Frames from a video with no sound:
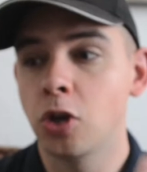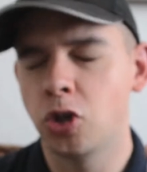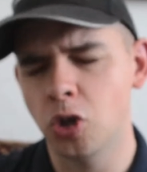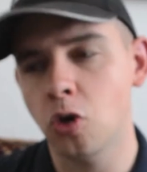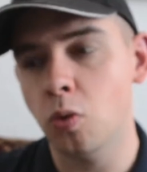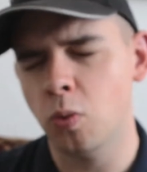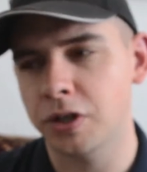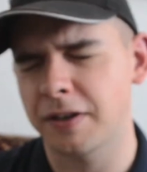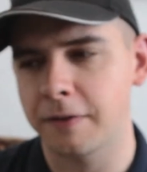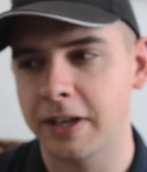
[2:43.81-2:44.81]
Duel
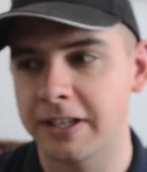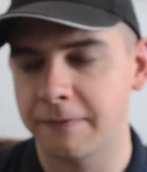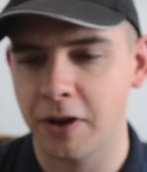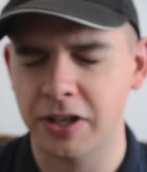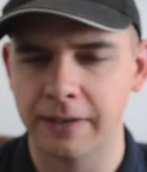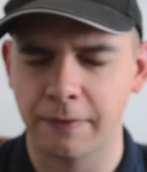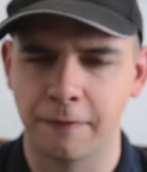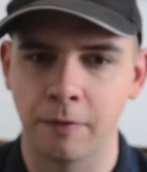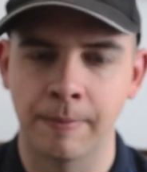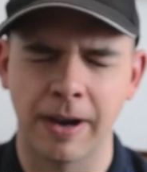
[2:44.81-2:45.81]
was his first ever
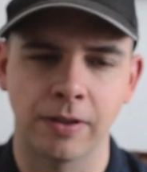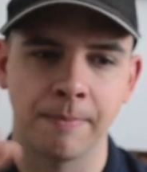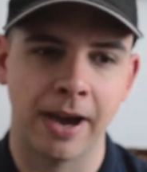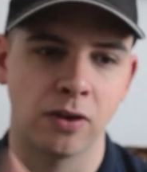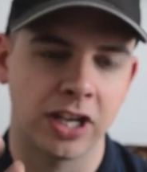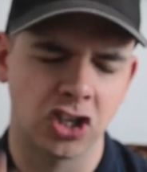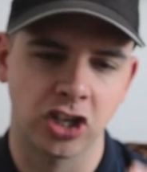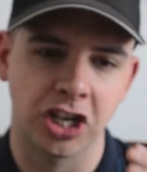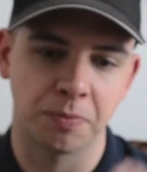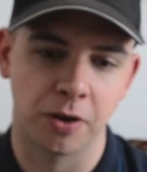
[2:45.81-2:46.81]
film about the man who gets
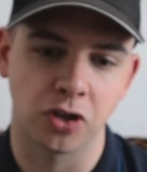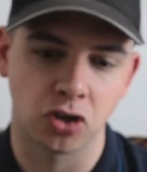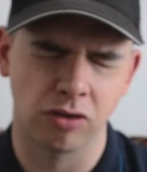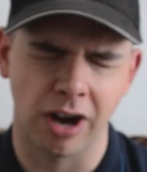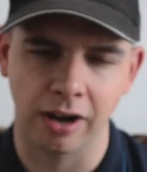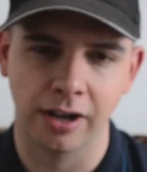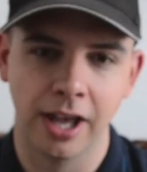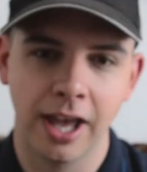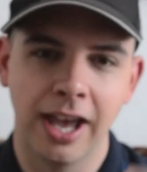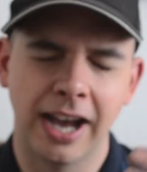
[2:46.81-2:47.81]
chased by the truck.
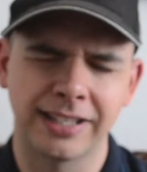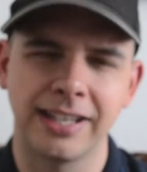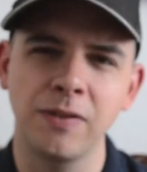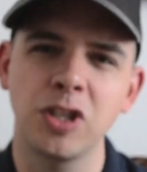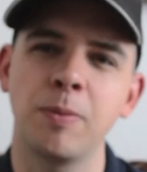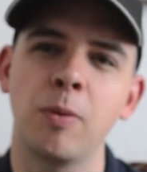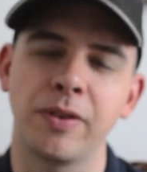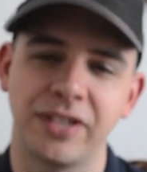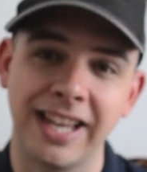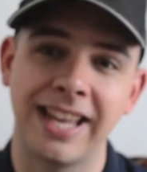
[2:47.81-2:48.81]
And Steven
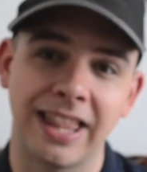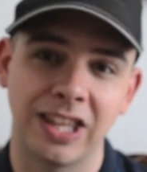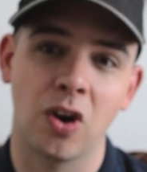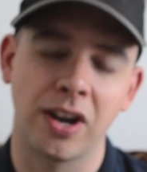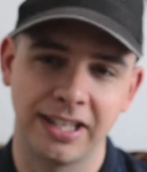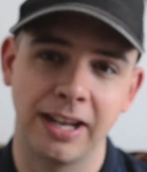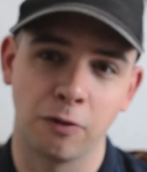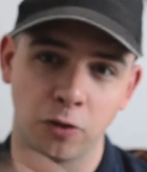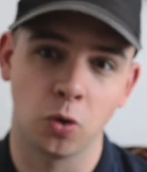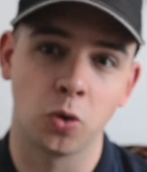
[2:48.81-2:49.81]
Spielberg did get the idea
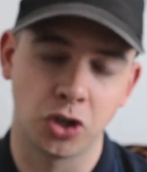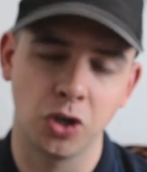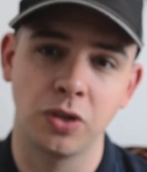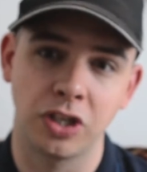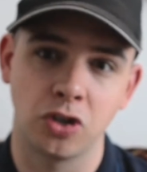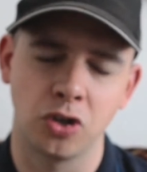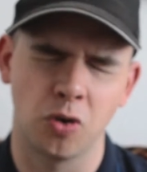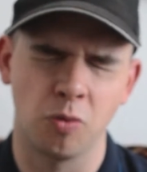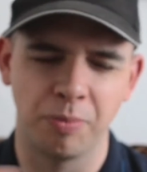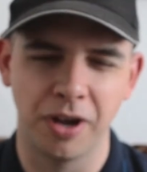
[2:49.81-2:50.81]
of Jaws using
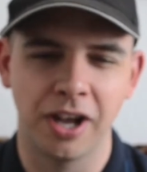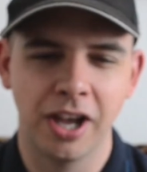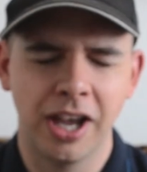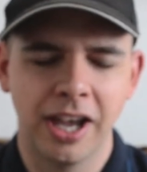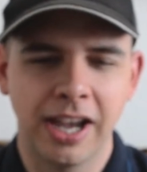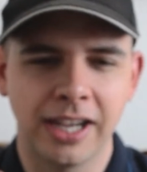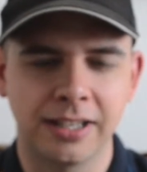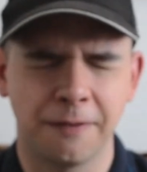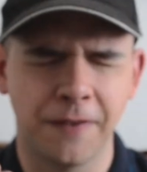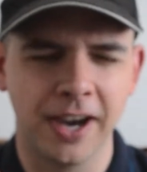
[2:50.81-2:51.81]
Duel, but it's
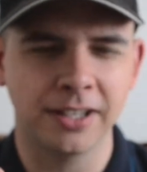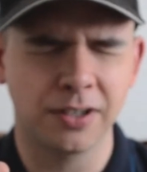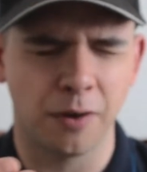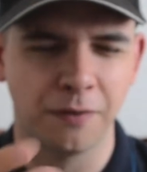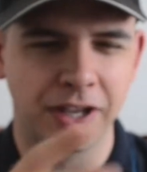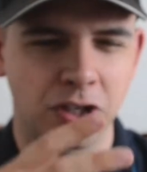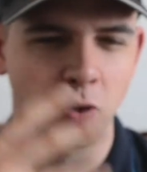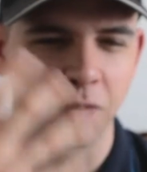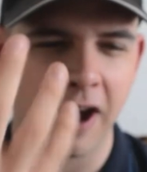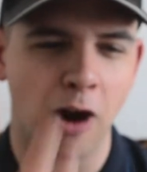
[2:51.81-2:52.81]
the fact of that
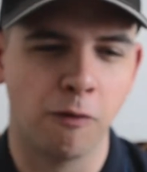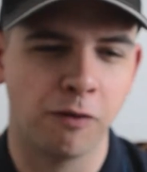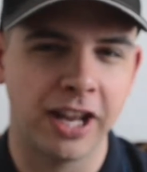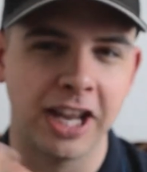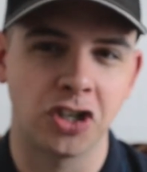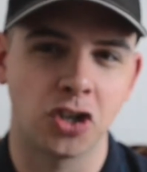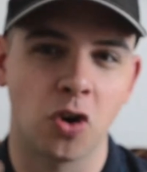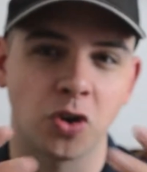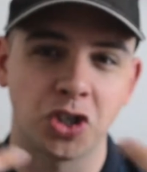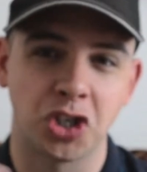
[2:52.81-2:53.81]
sort of Alfred
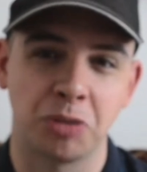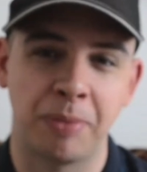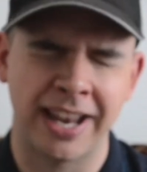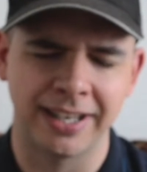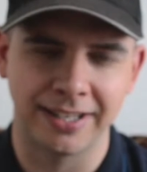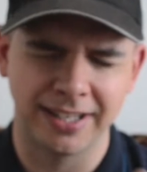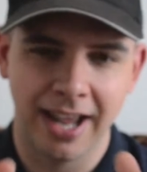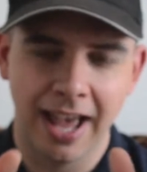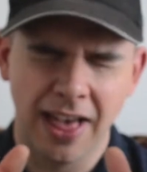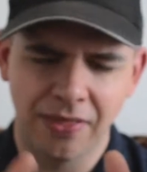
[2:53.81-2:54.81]
Hitchcock suspense
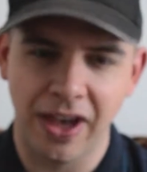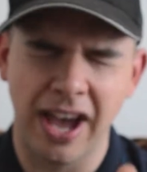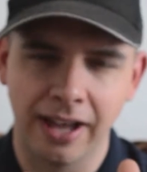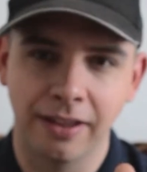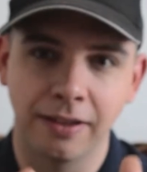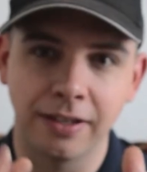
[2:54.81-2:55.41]
that